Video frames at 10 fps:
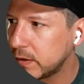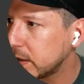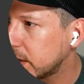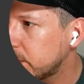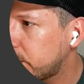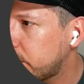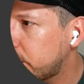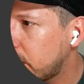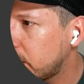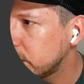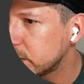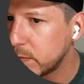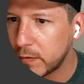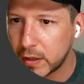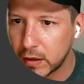We can probably just
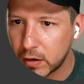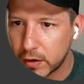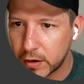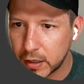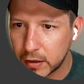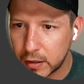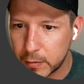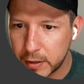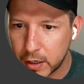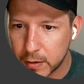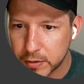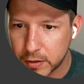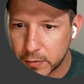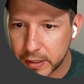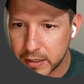move the logger a little bit up so
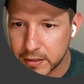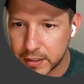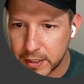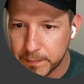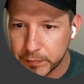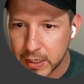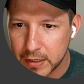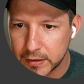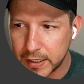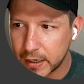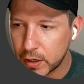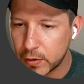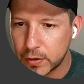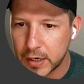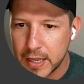that we can see the
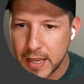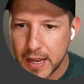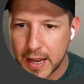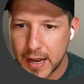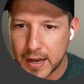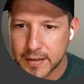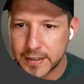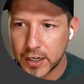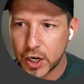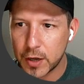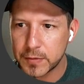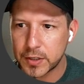code as it comes.